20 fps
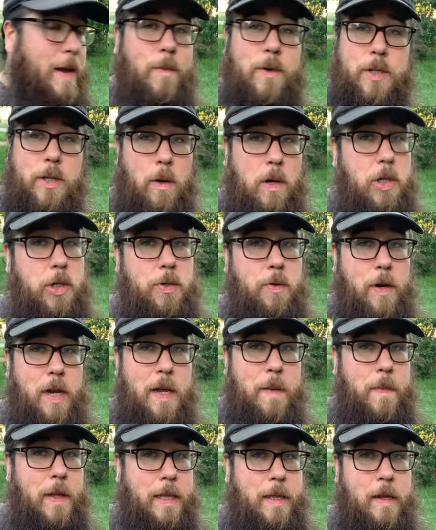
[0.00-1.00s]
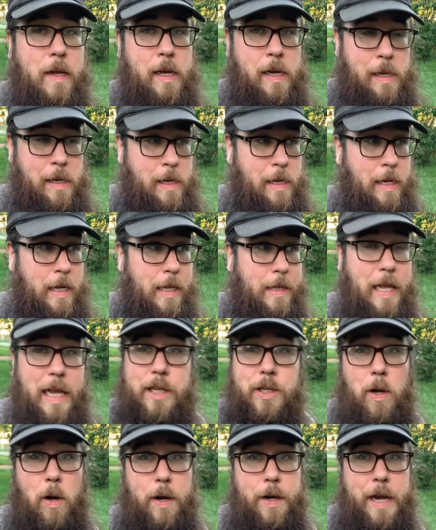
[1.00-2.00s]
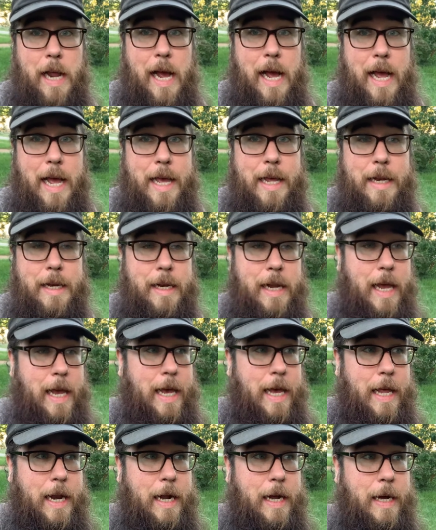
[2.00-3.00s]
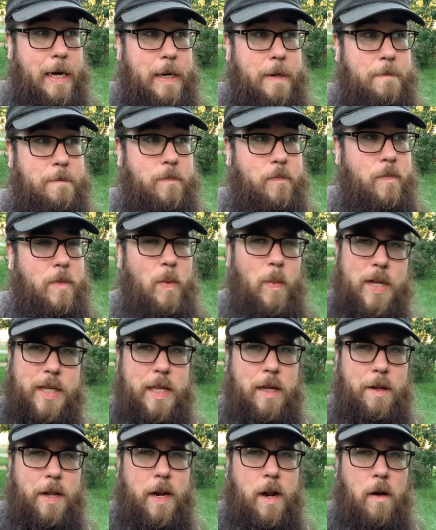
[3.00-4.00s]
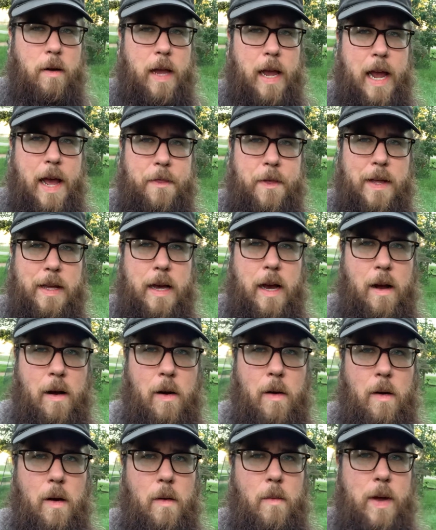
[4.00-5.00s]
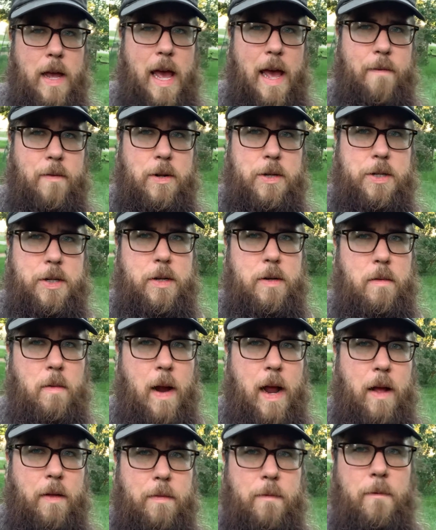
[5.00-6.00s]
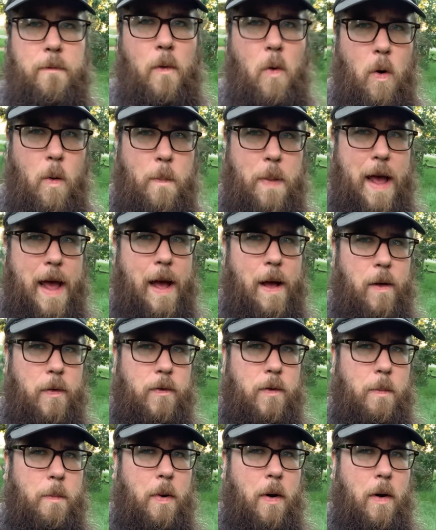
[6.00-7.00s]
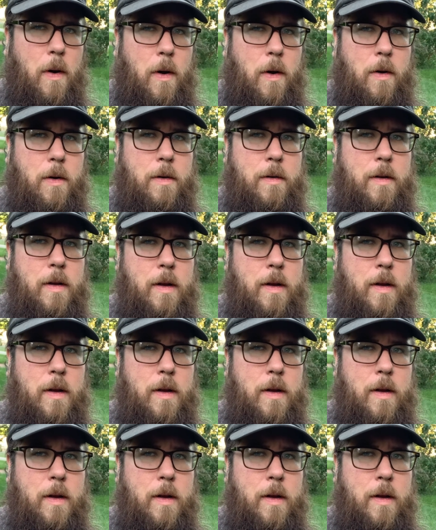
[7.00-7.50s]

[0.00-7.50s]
was so extreme that they started dying, and we still did okay. I think we averaged around 4 pounds a bird,